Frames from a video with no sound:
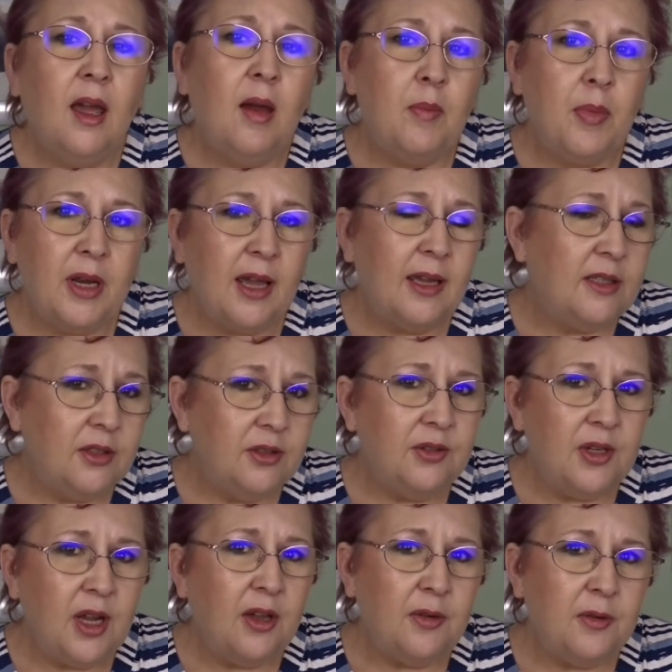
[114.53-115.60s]
but I do
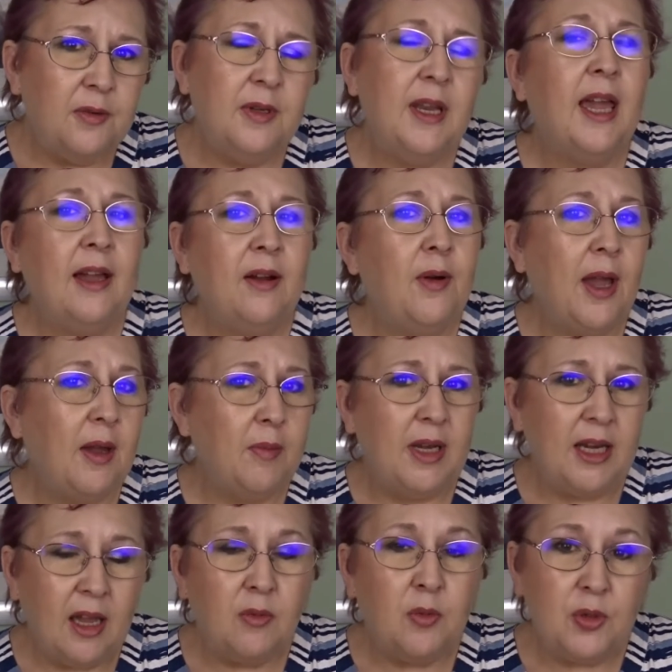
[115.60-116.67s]
know now how
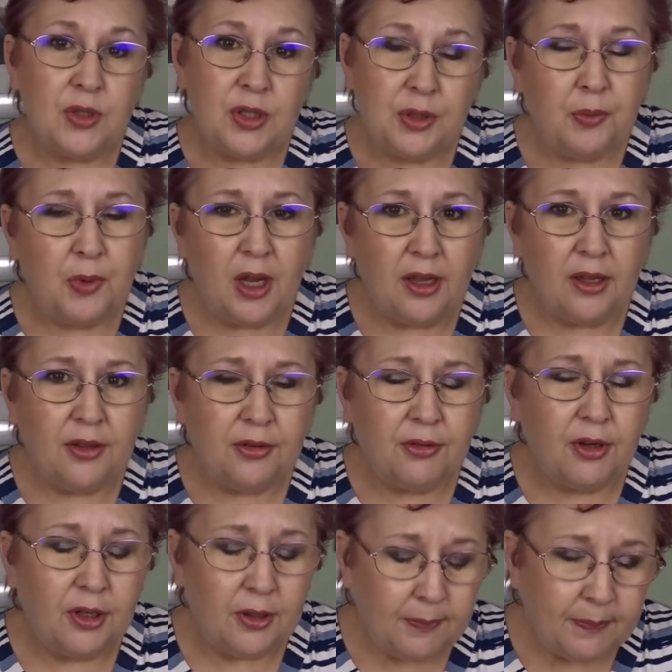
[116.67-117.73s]
many I want to work
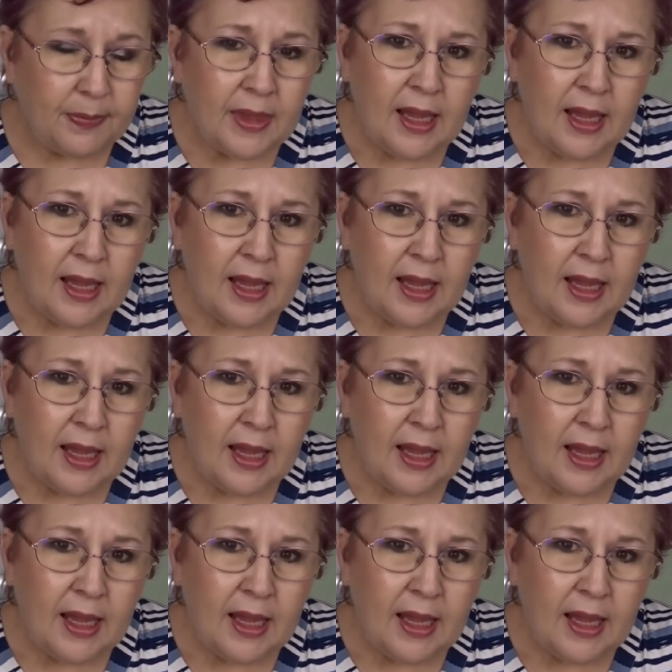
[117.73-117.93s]
through.